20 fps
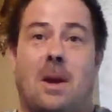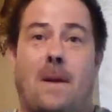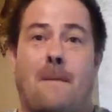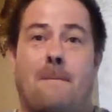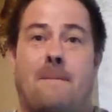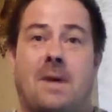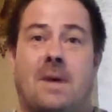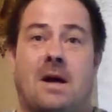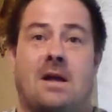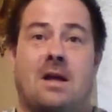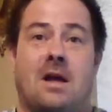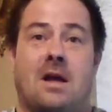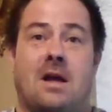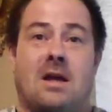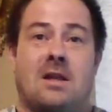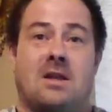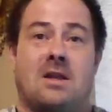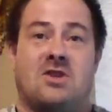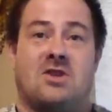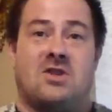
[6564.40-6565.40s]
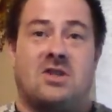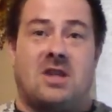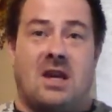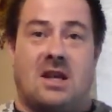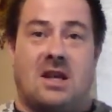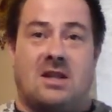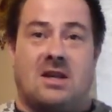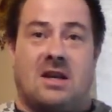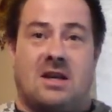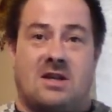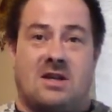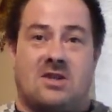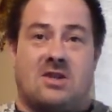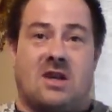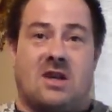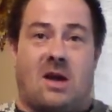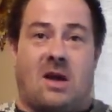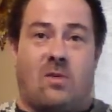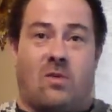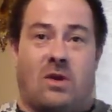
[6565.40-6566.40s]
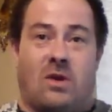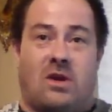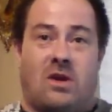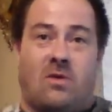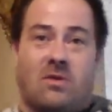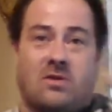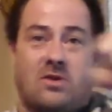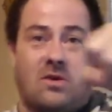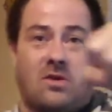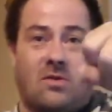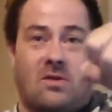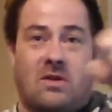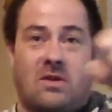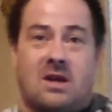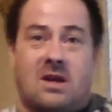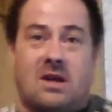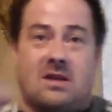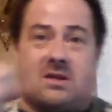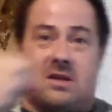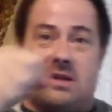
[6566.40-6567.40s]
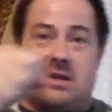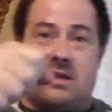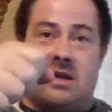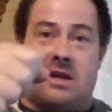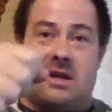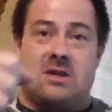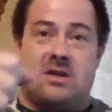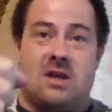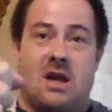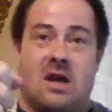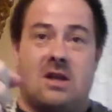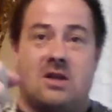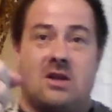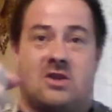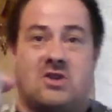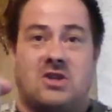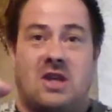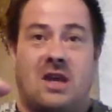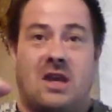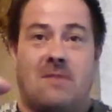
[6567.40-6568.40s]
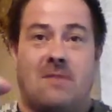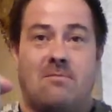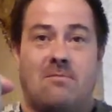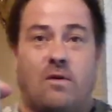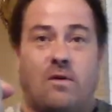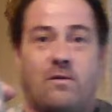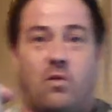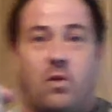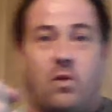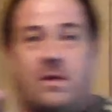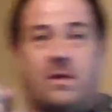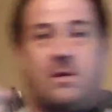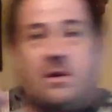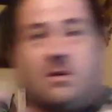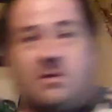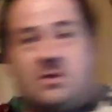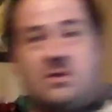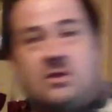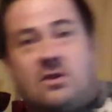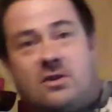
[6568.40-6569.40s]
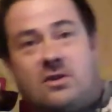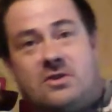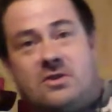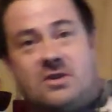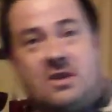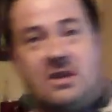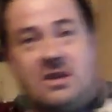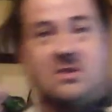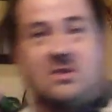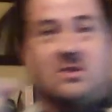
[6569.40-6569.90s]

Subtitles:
but the seat inside when you were doing this and this, the seat moved with you, so your seat's